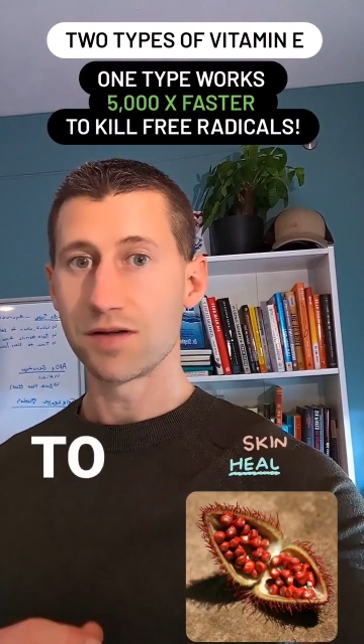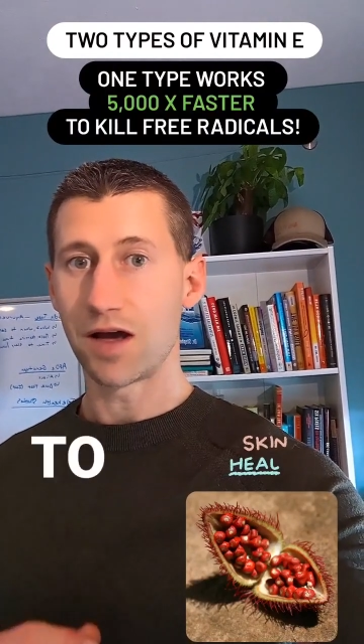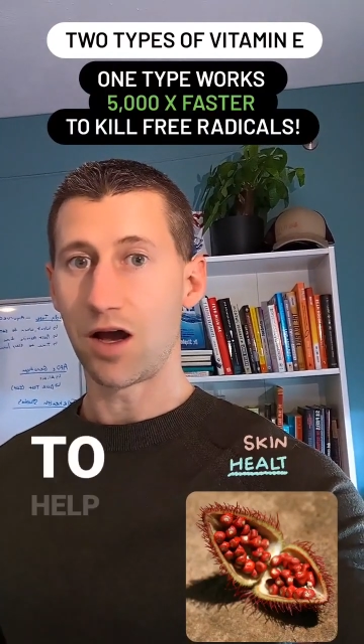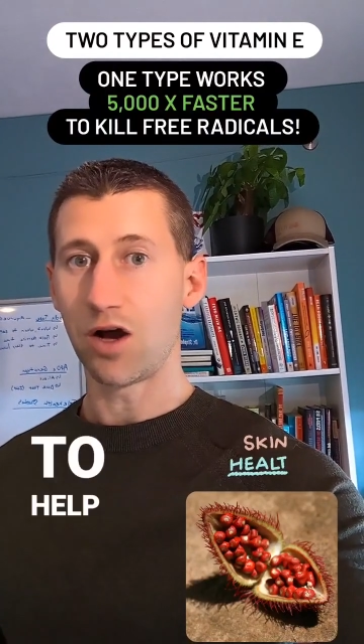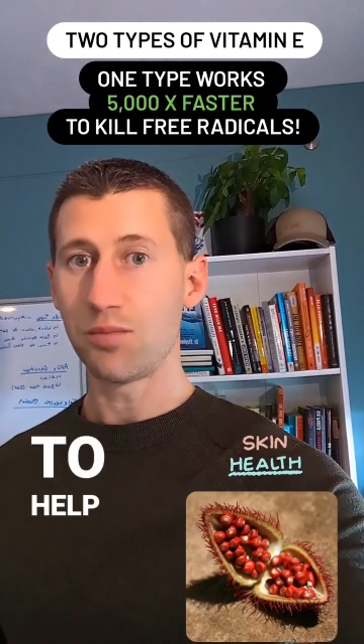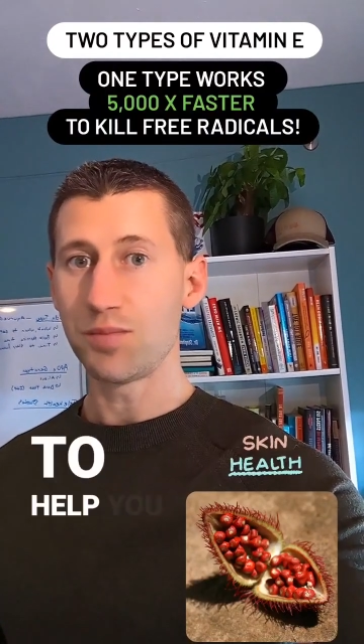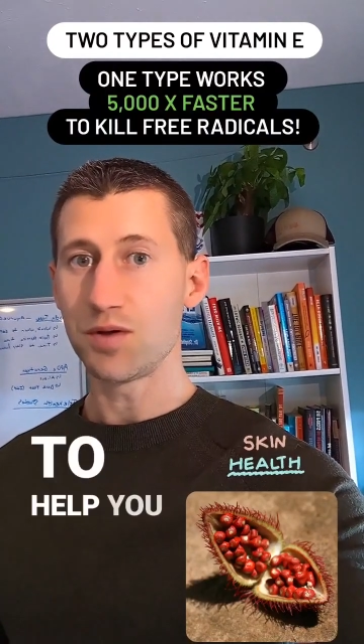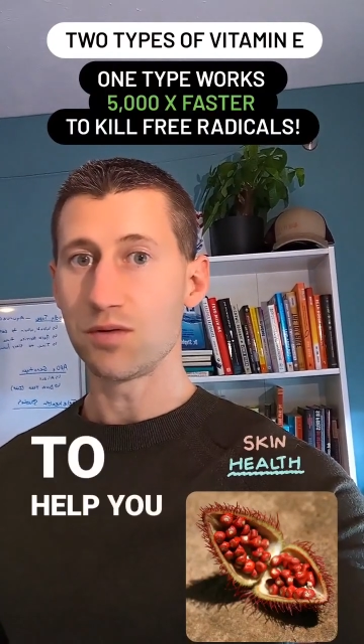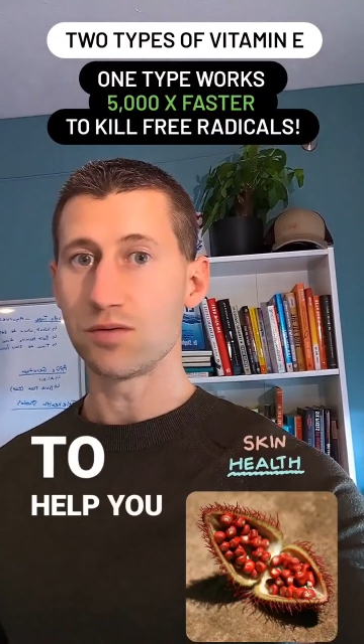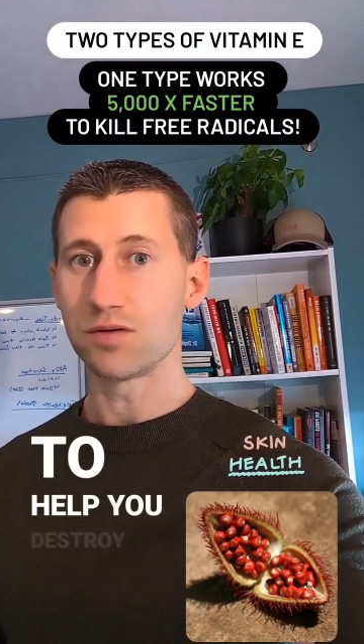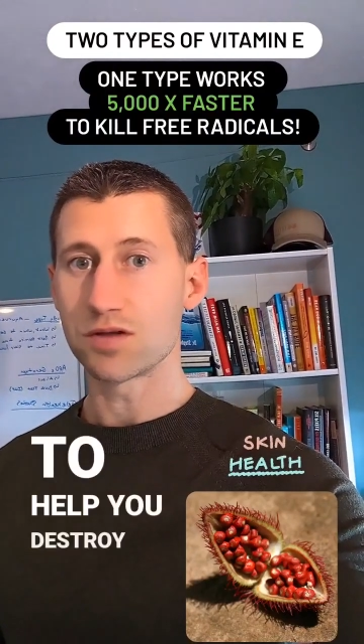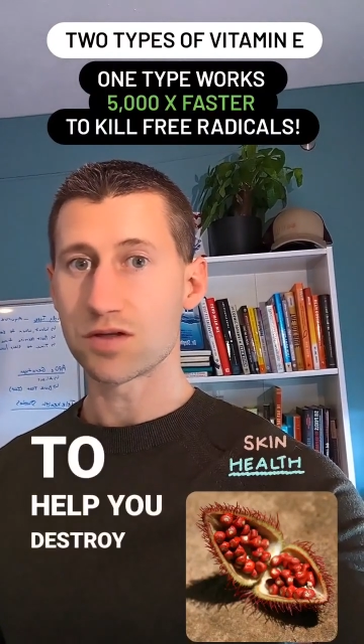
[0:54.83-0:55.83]
to help
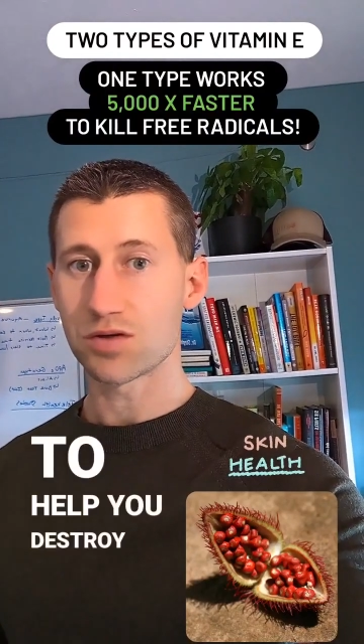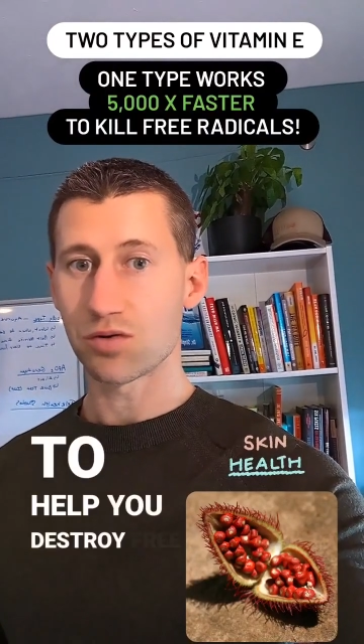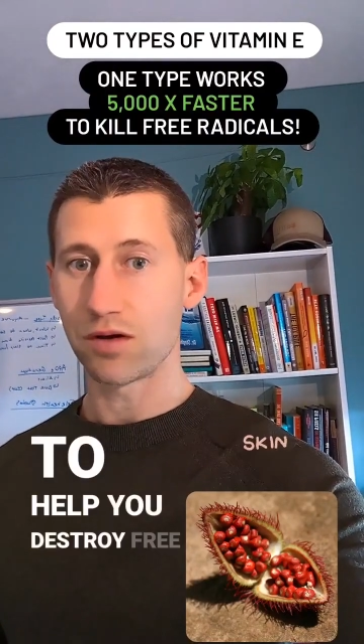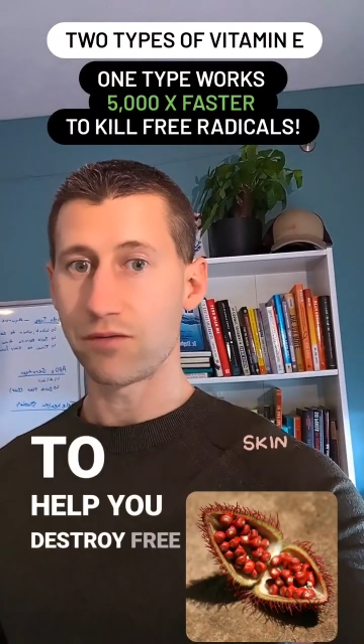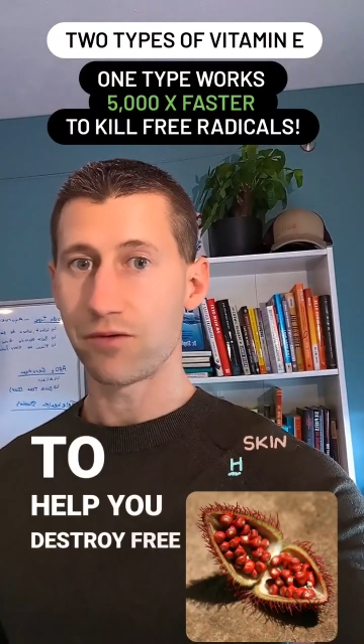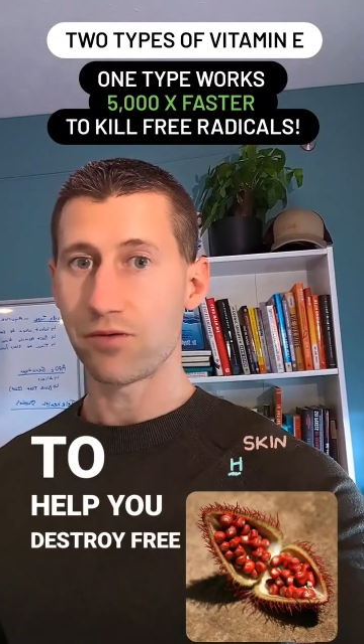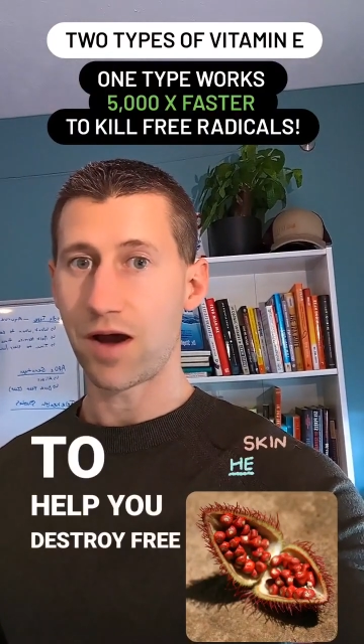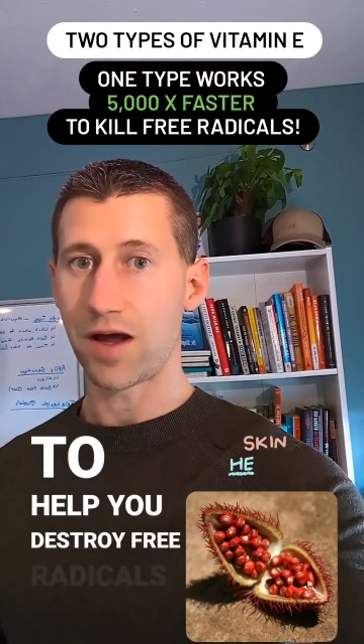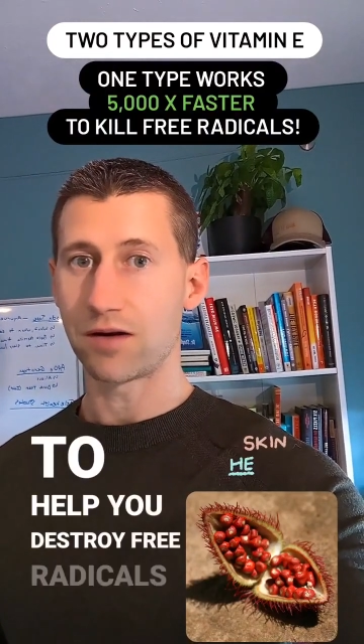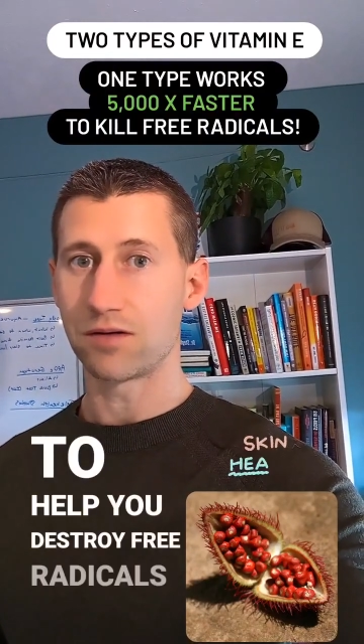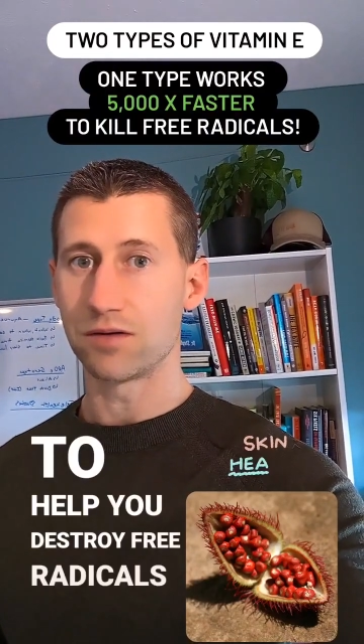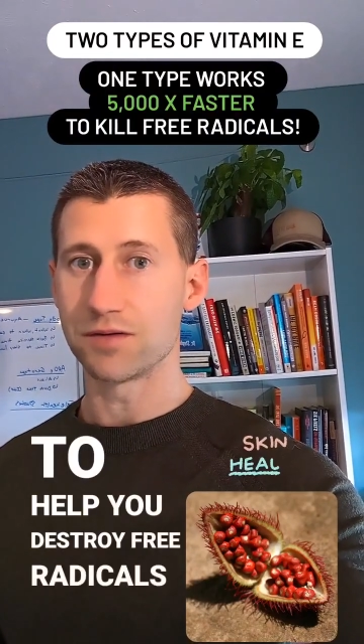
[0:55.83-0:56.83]
you destroy free
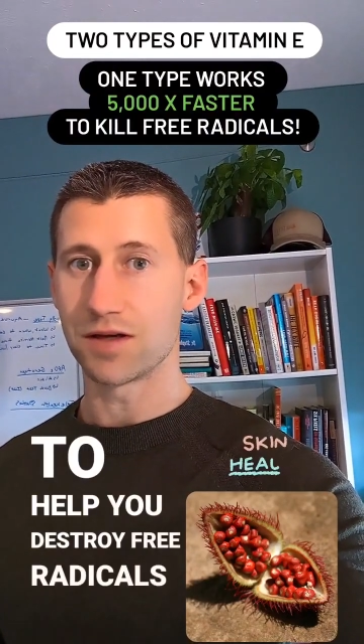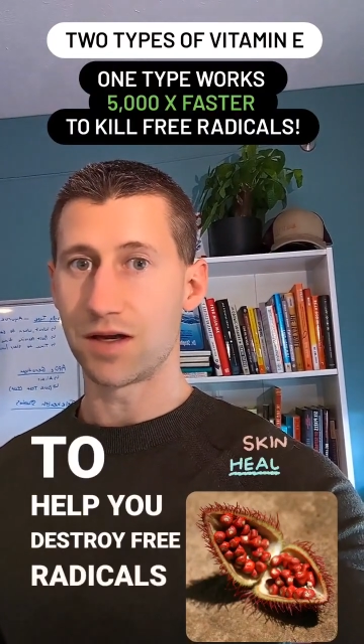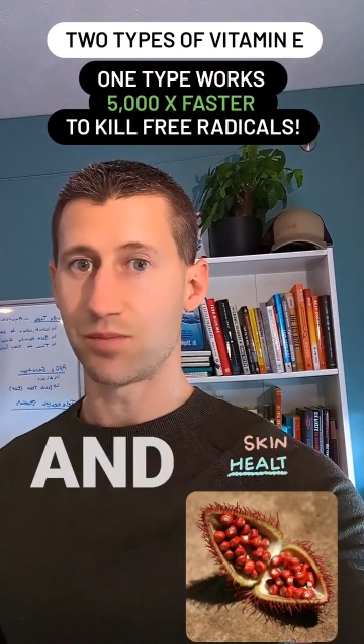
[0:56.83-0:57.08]
radicals